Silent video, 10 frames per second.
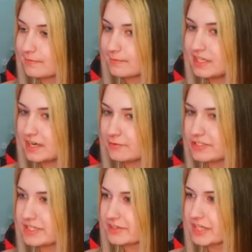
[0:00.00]
in every
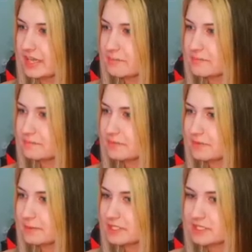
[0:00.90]
Zelda game, if
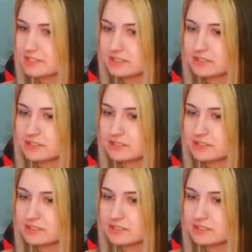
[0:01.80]
that makes sense.